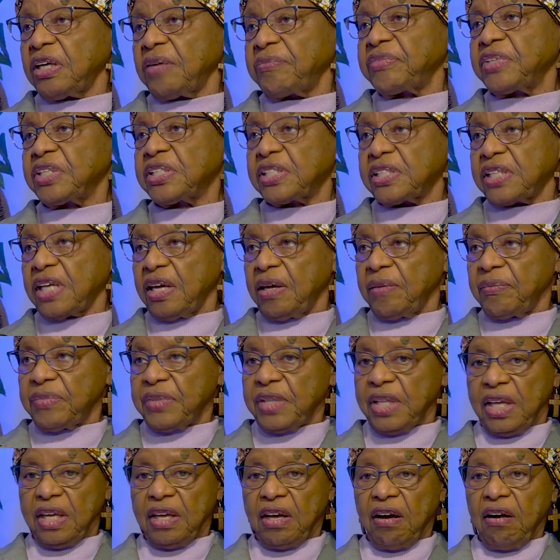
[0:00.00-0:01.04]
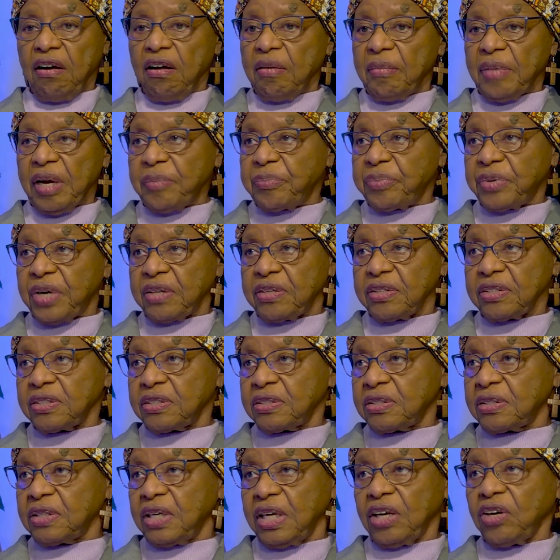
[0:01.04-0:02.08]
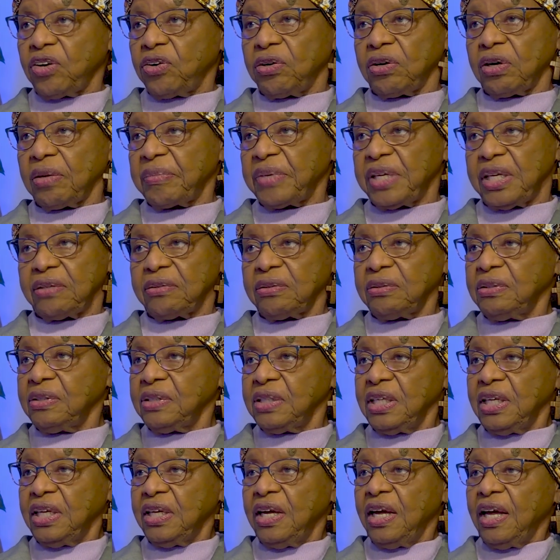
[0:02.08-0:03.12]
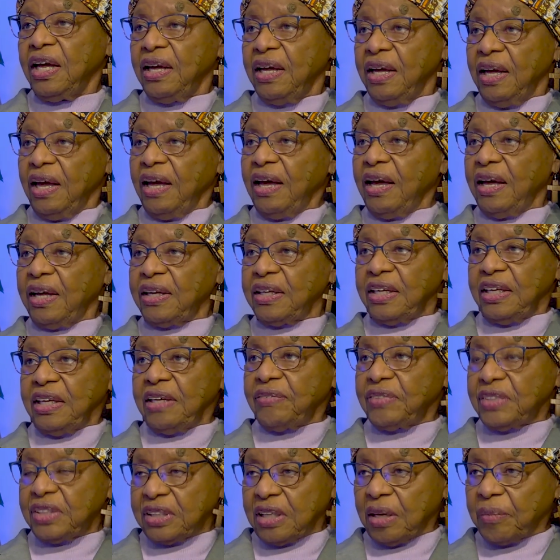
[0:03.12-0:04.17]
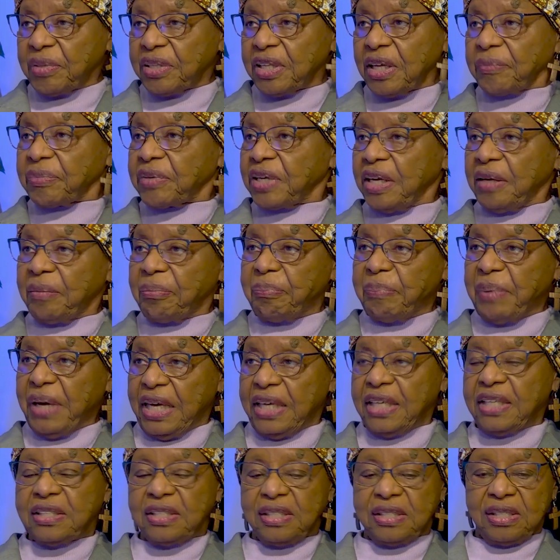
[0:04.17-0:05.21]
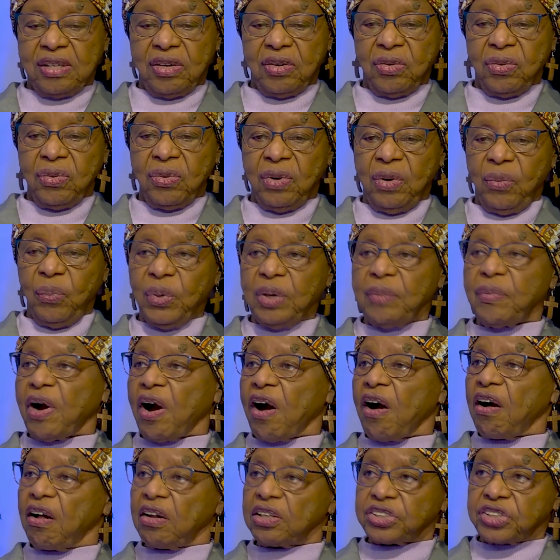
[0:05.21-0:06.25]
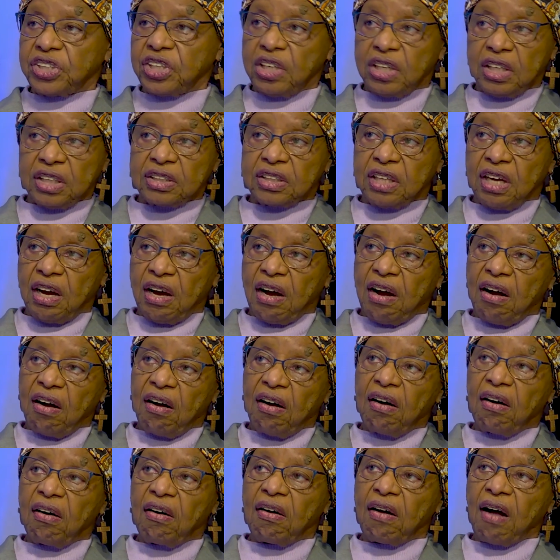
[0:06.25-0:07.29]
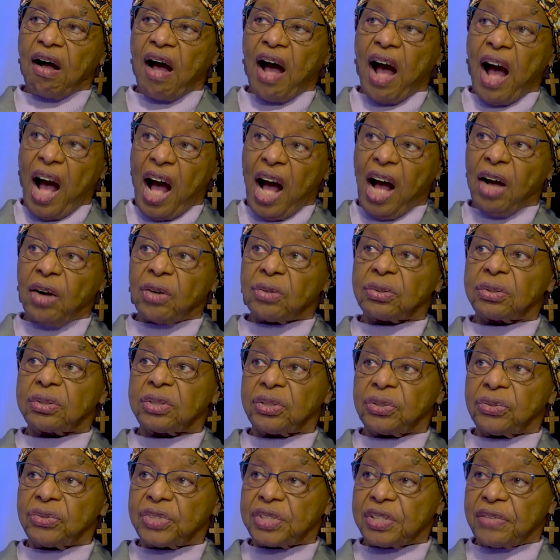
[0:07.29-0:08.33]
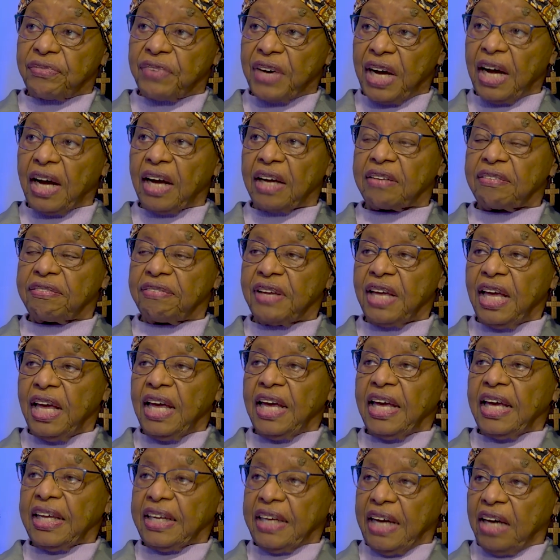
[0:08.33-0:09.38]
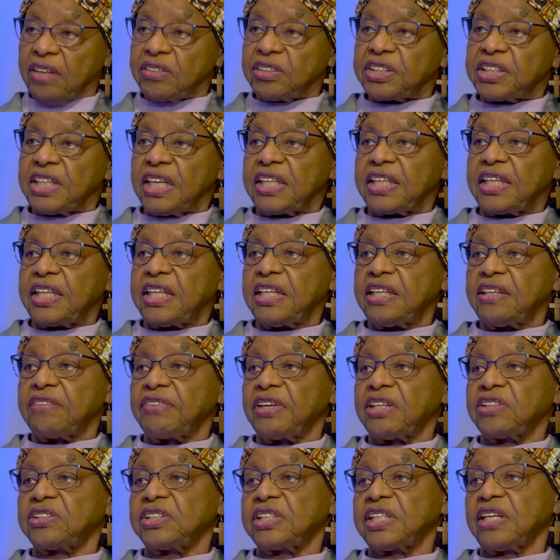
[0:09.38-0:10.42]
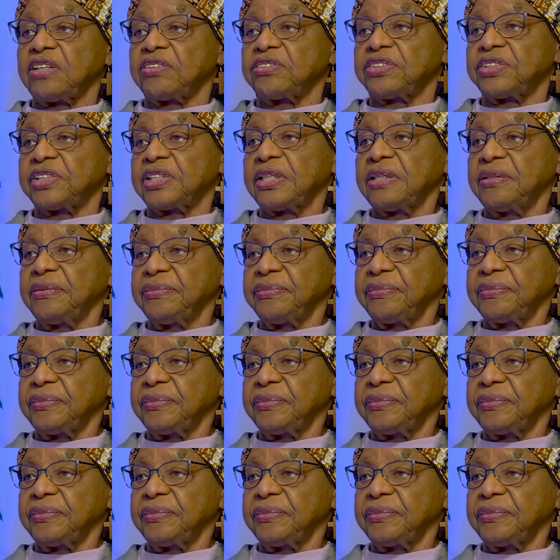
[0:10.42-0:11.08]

them the same thing. All my brothers can cook a meal. And even some of them can bake. So we were all taught all how to survive and how to take care of ourselves.